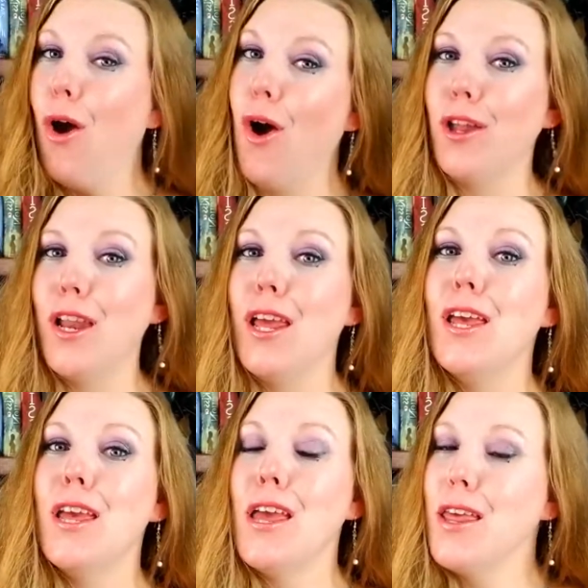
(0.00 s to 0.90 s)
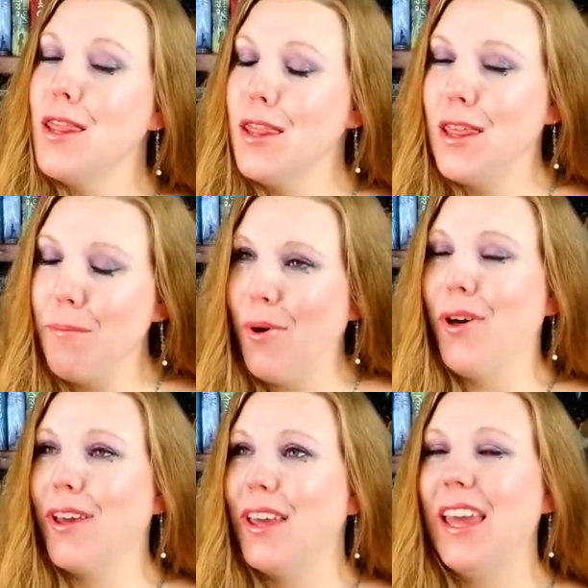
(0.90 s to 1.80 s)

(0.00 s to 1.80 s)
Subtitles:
on the book.